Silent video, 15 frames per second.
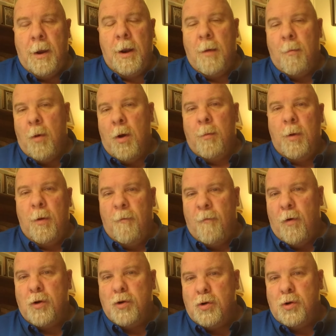And I might be a
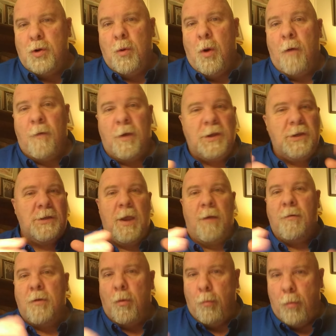verse or two off. I just have a
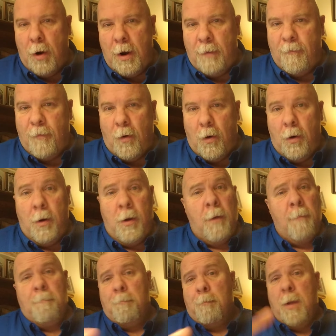little brain fart.
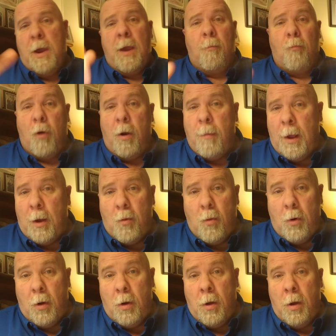Bam, right back
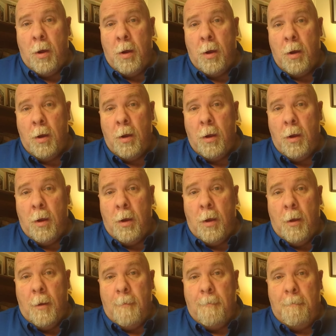on
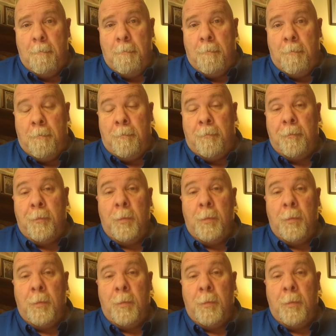it.